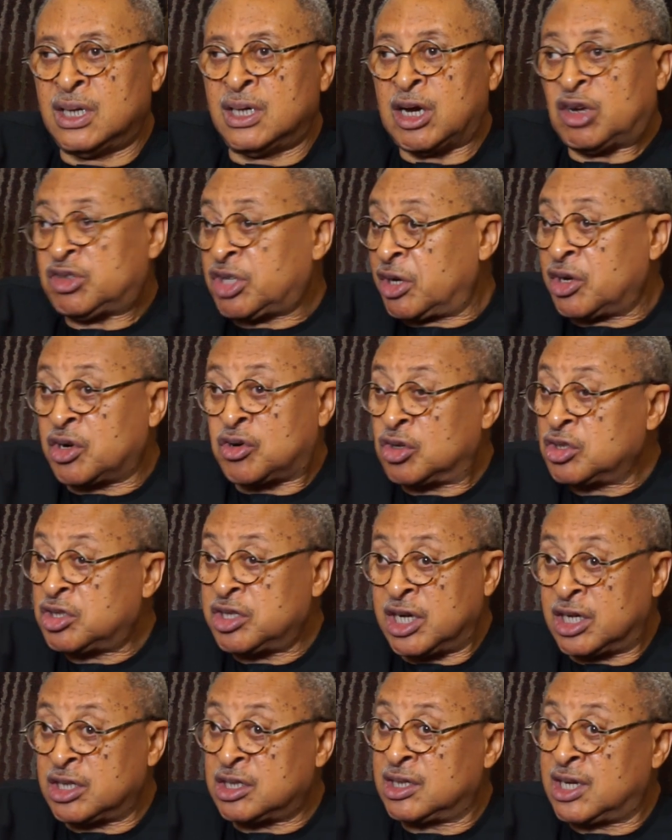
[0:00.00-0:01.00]
outside the
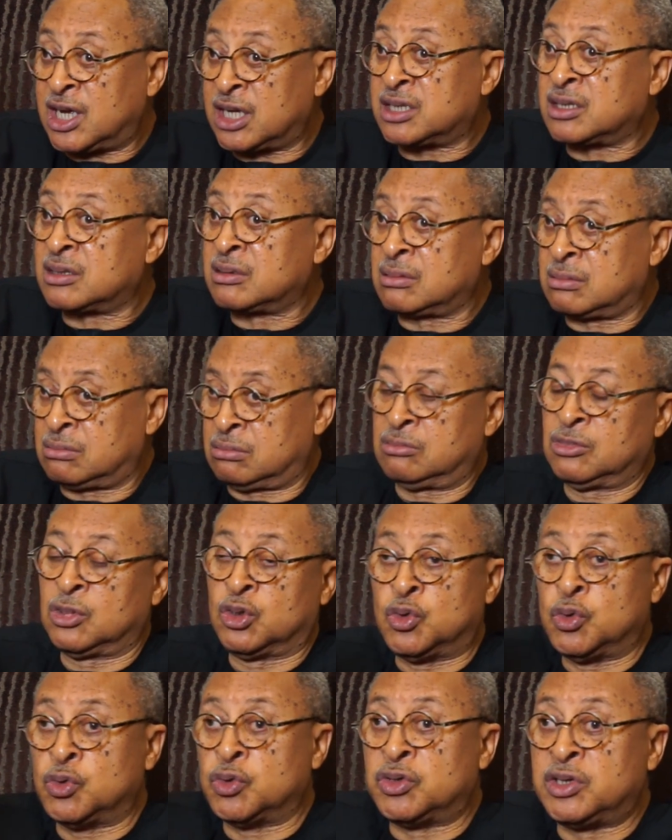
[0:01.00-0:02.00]
continent, that's
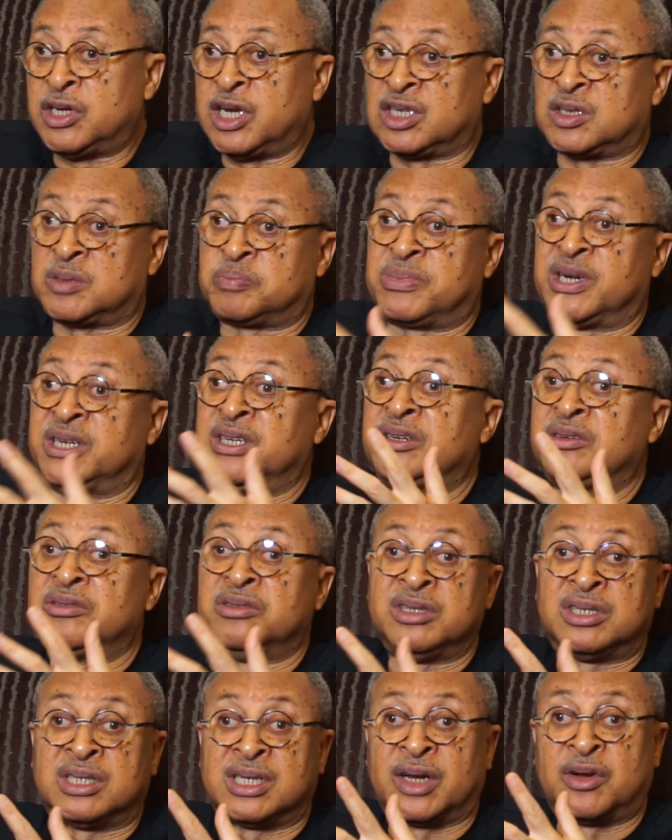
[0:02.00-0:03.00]
good, just spreading
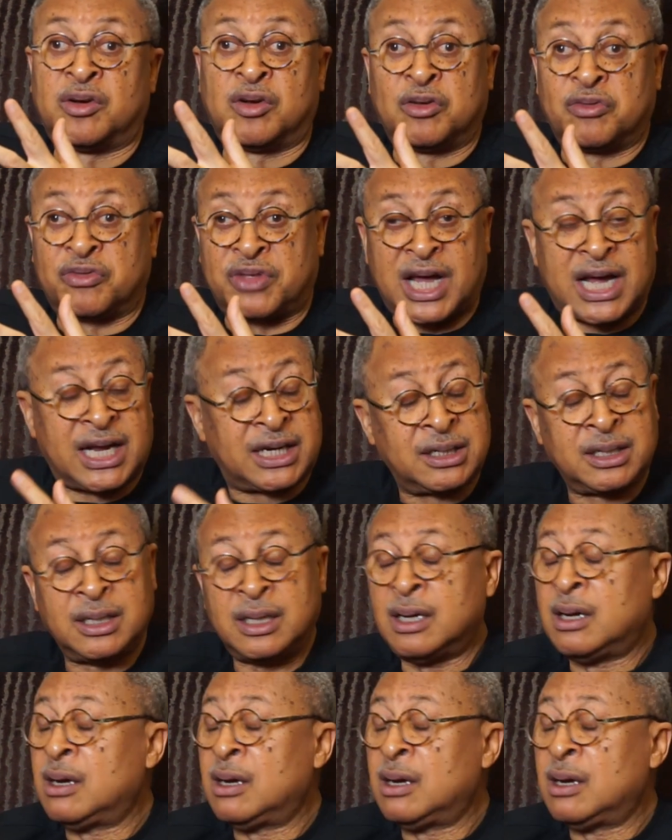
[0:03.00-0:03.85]
risk and all of that.